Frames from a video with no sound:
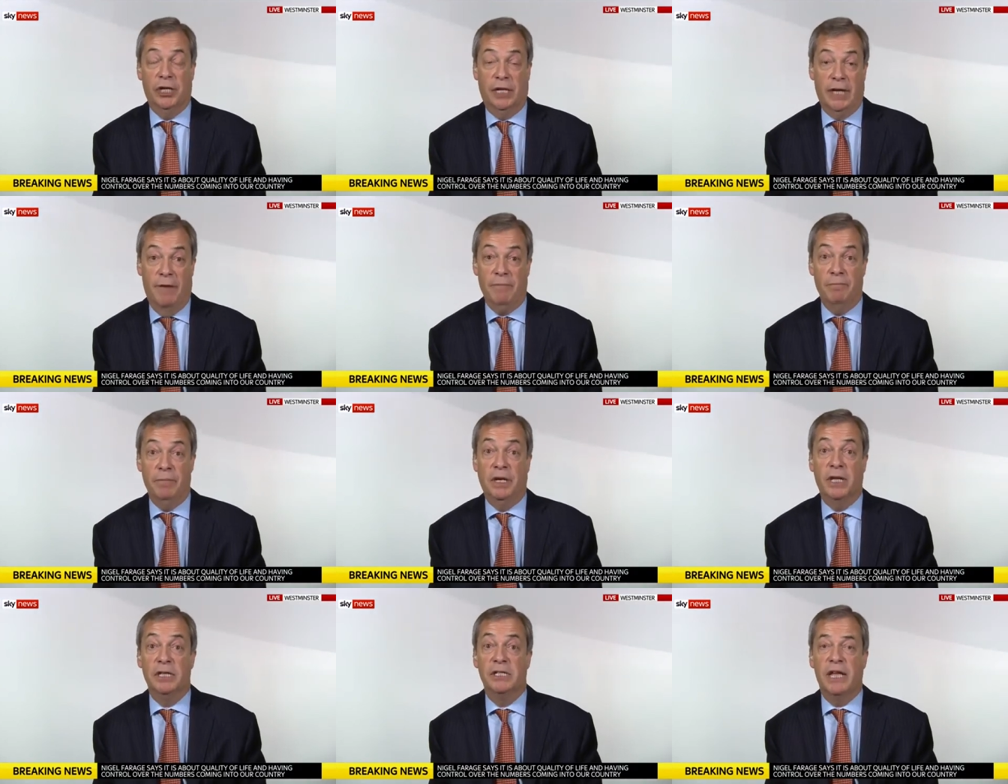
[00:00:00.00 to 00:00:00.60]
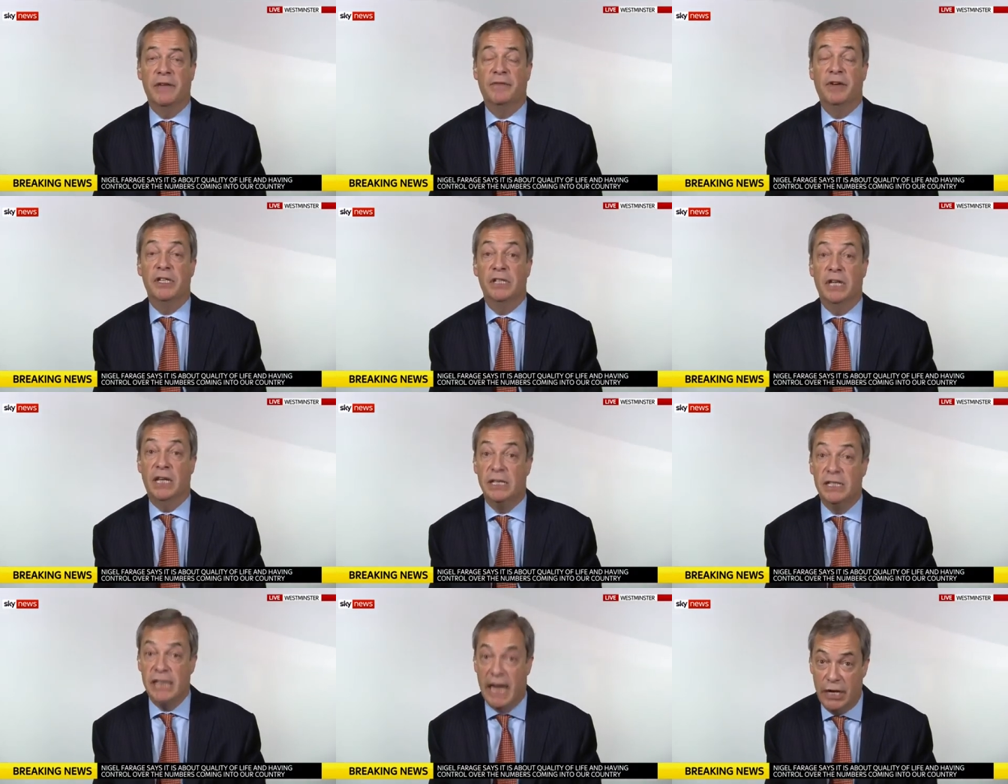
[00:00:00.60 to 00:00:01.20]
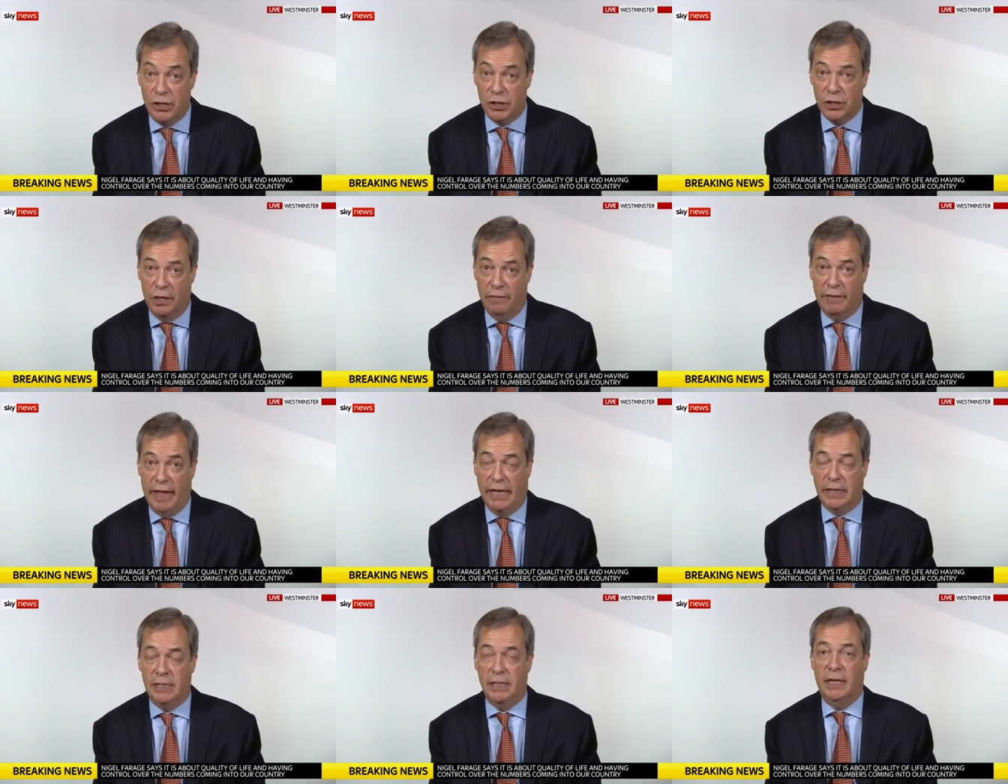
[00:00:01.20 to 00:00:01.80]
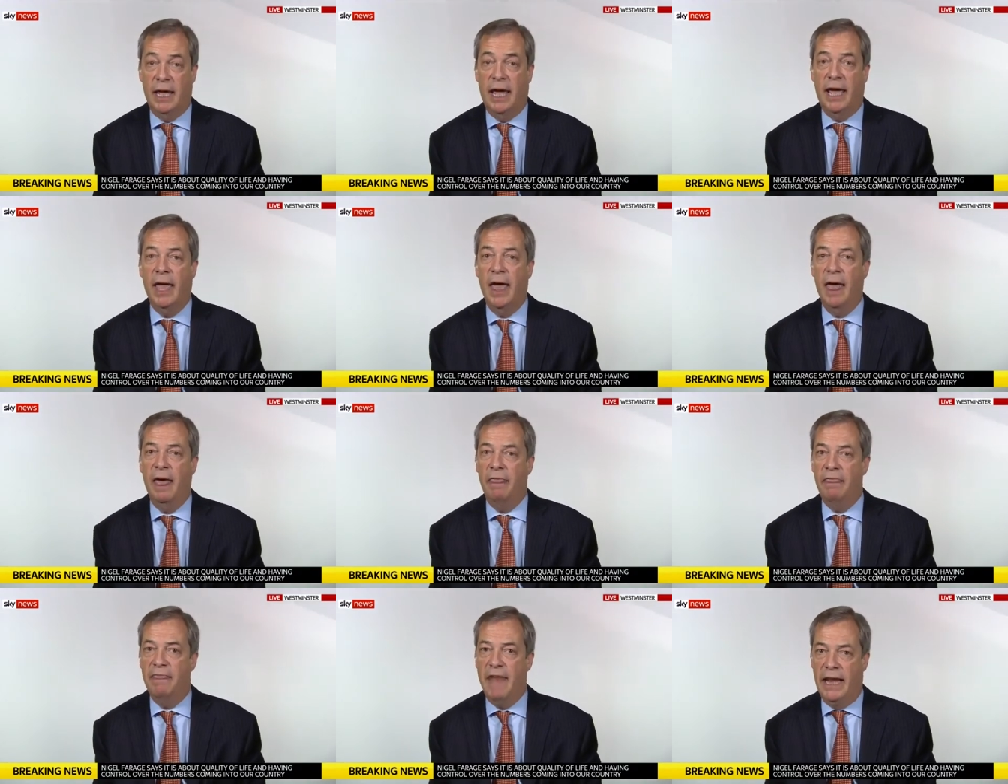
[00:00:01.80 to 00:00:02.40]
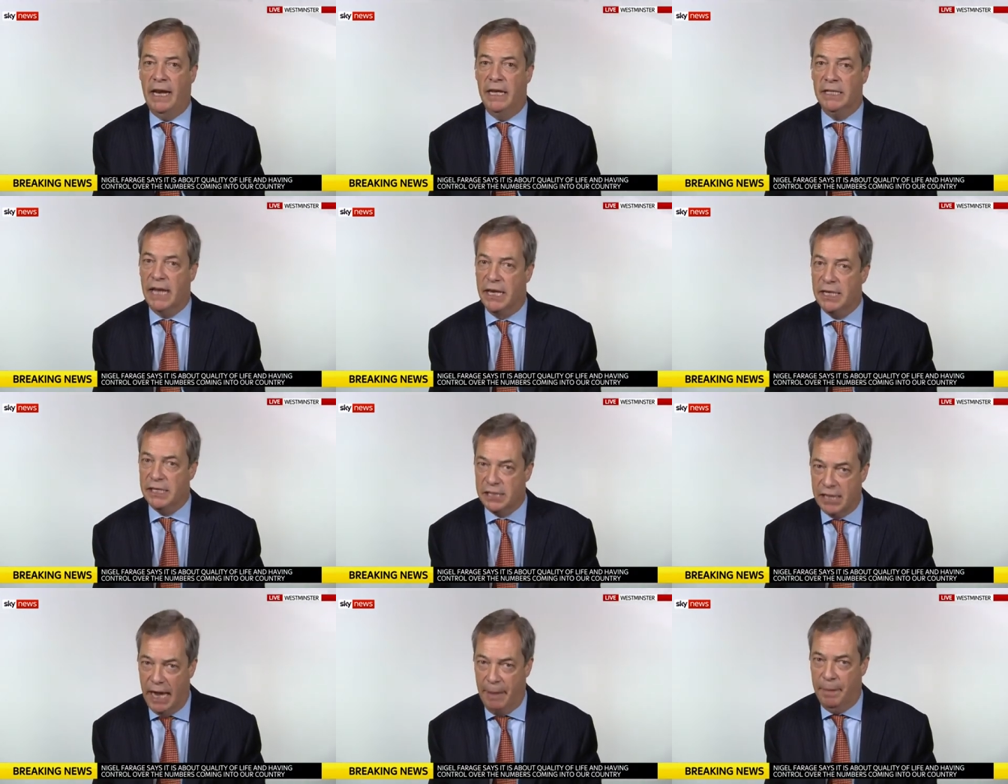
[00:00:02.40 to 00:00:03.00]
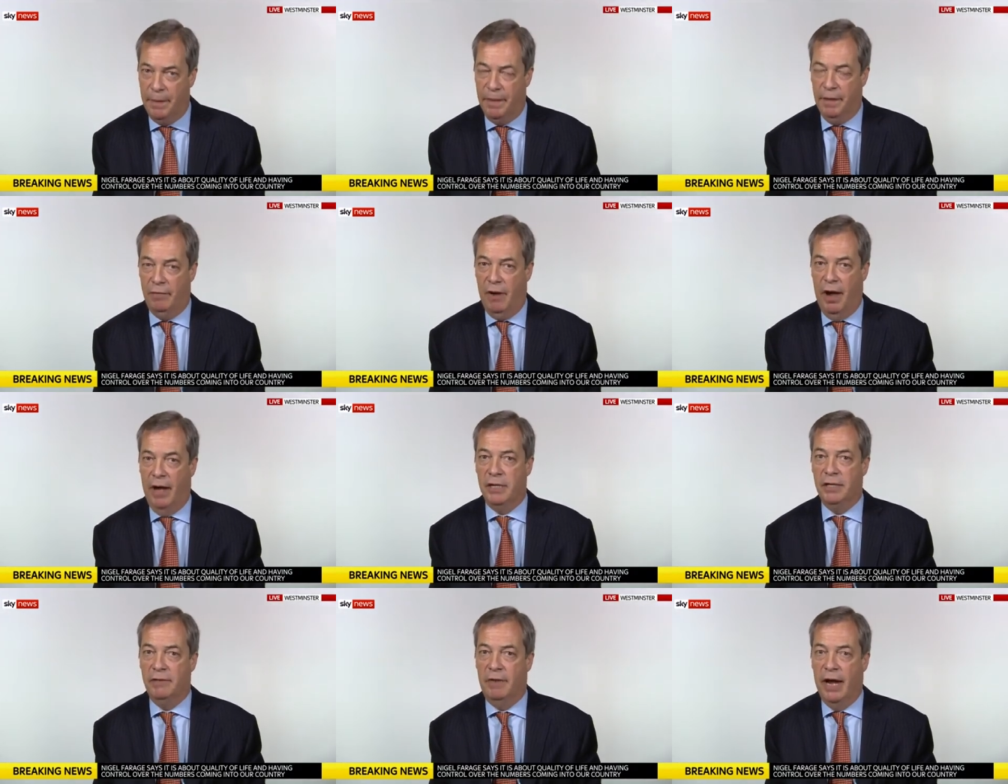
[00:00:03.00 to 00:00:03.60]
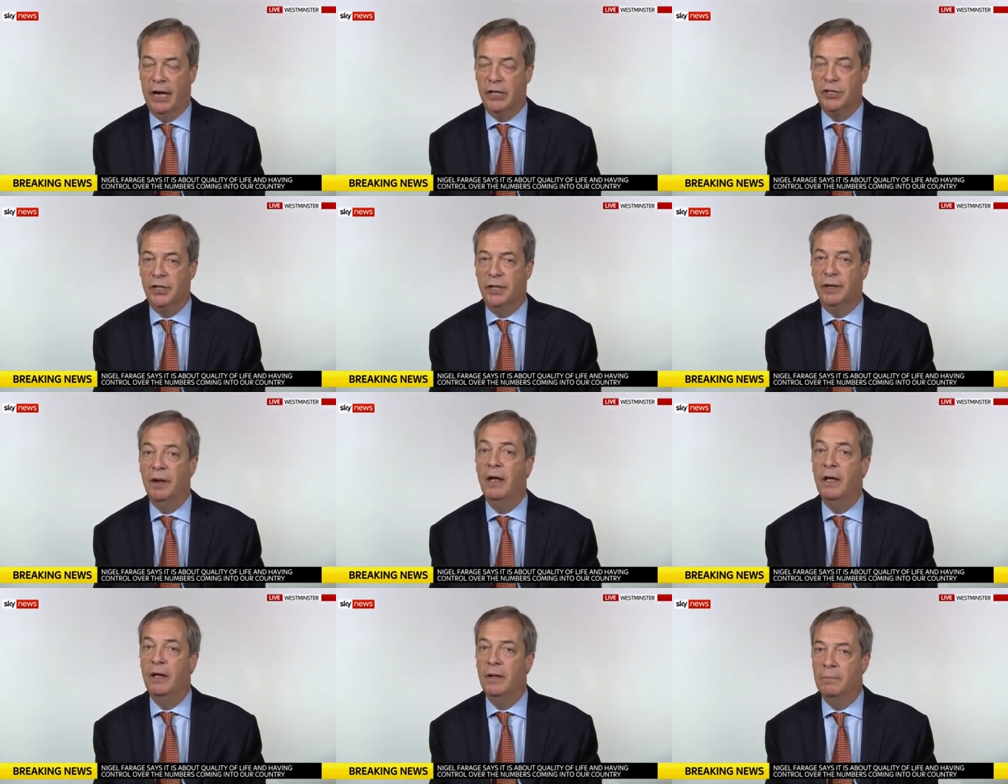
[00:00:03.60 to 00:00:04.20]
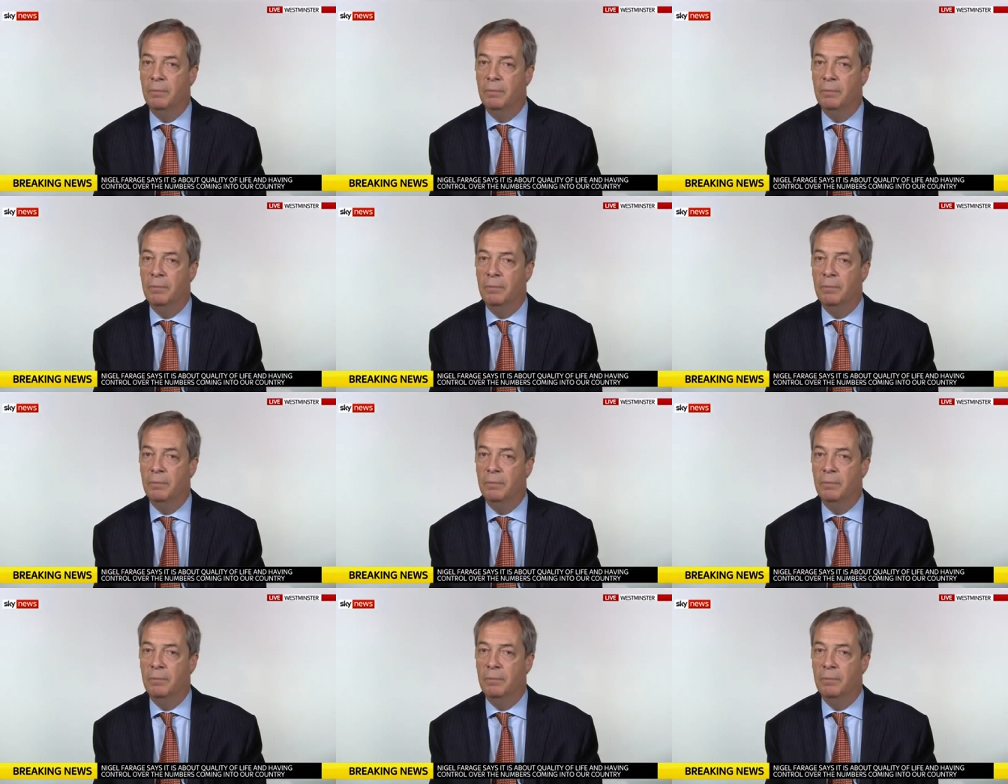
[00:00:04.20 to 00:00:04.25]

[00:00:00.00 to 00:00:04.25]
The government has given us an intention of that today. That is a step in the right direction.